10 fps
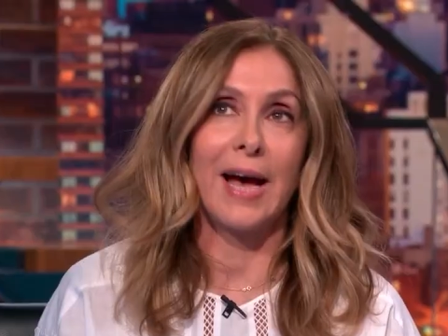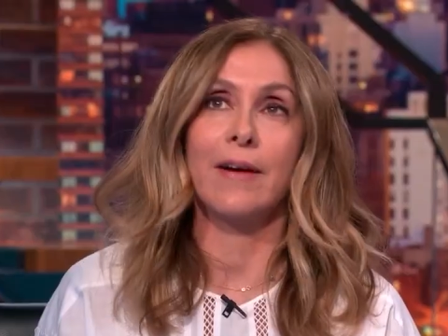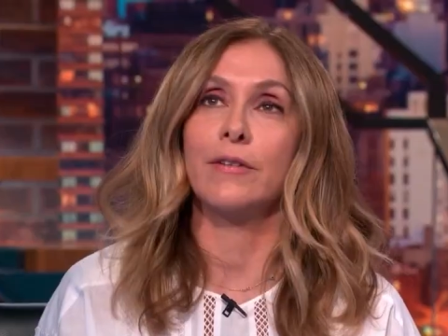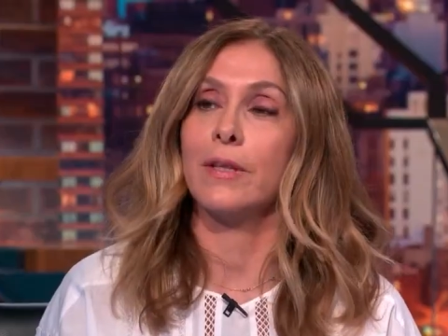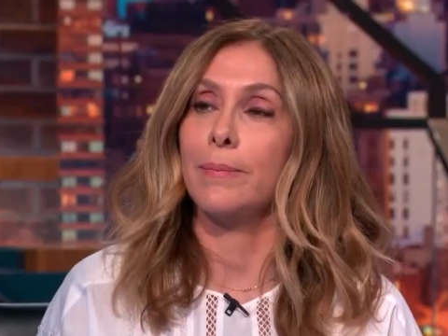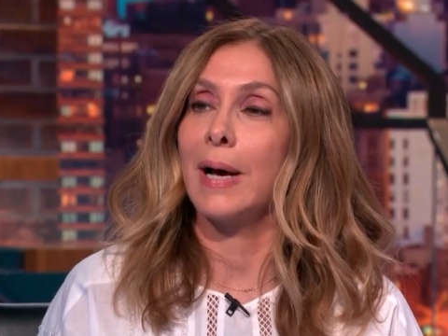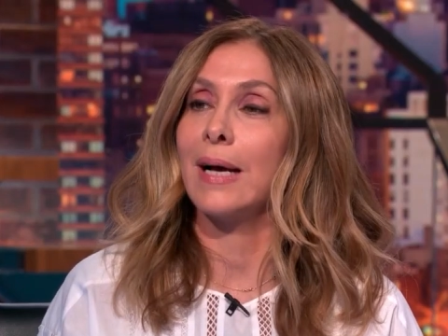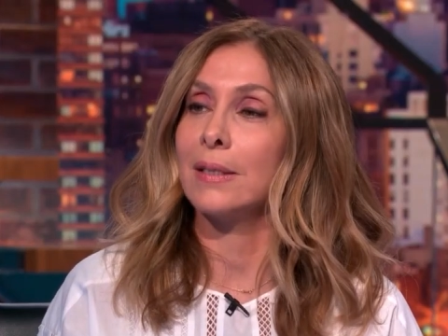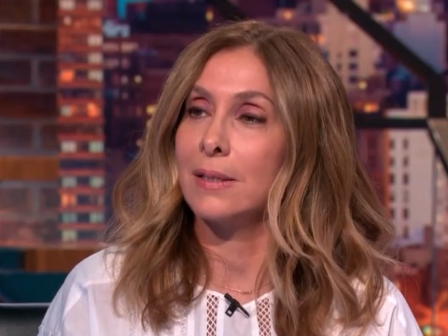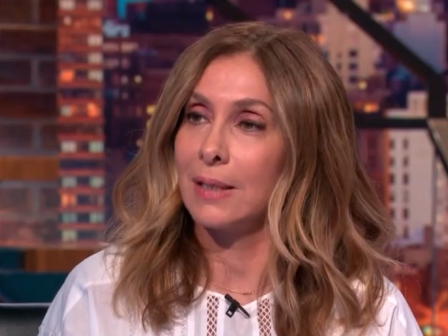have in the
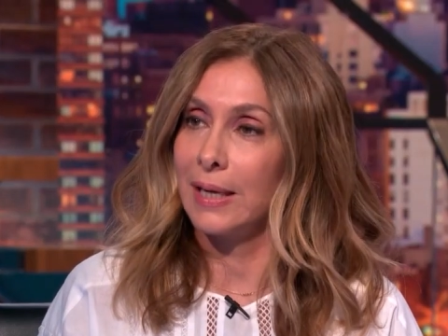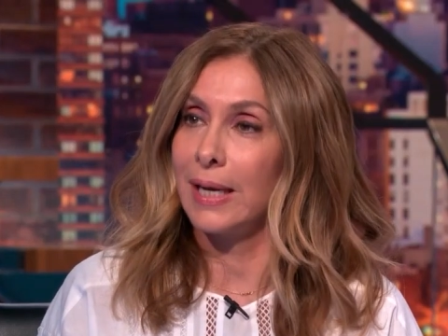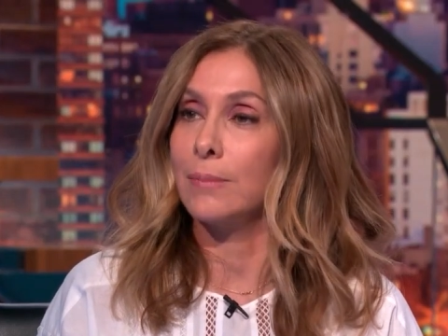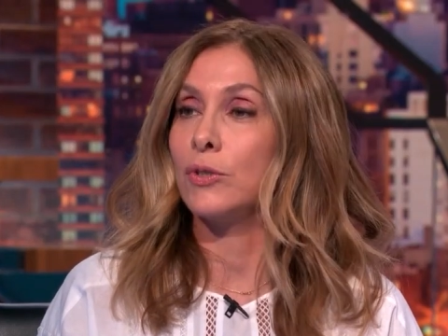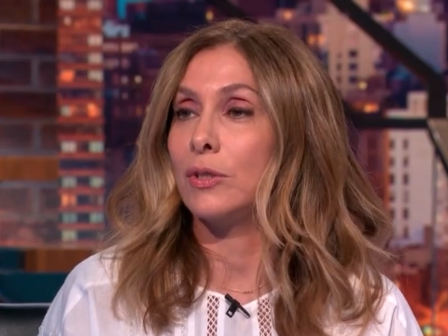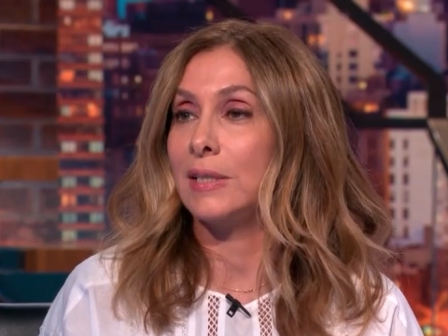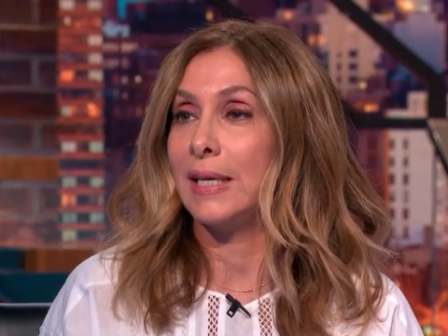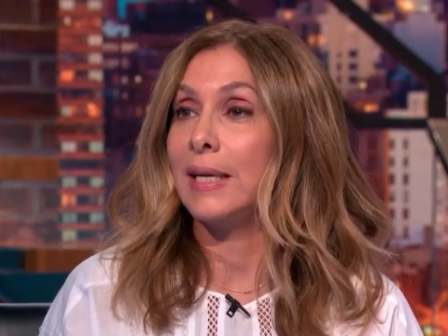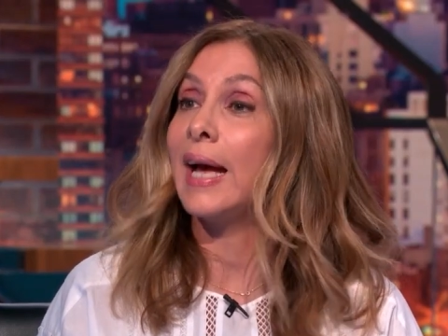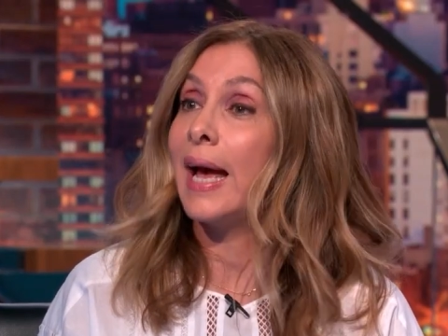past and I am today.